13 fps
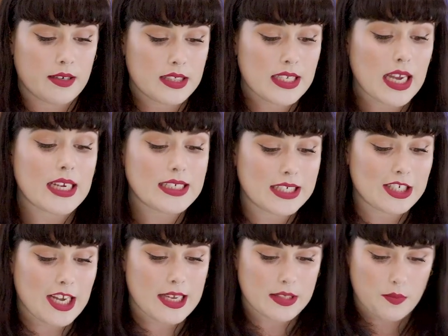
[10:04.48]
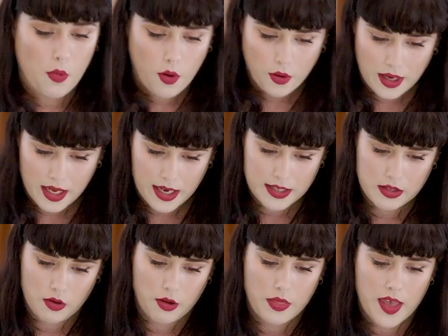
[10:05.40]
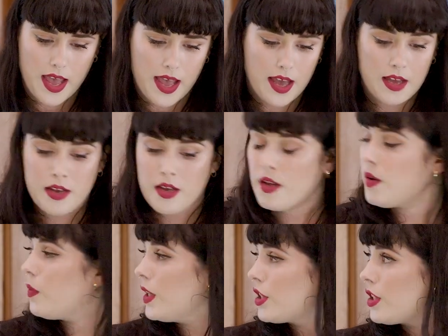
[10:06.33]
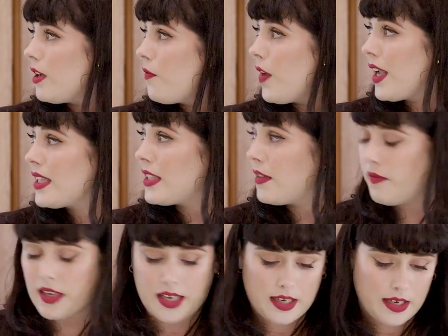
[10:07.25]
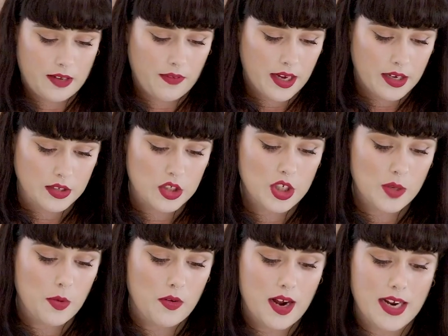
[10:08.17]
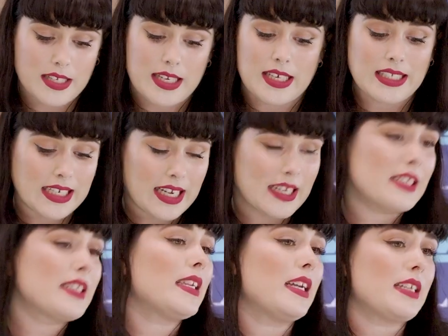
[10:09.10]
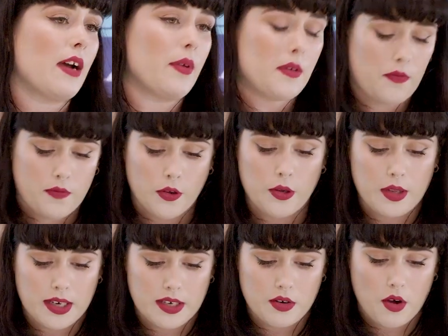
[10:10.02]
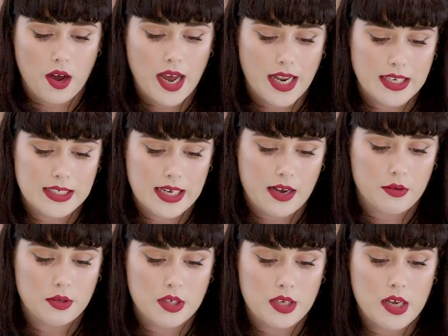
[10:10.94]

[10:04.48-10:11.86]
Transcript: cited yet more case law there, which effectively, if I can summarise it, and it is set out in full in your handout,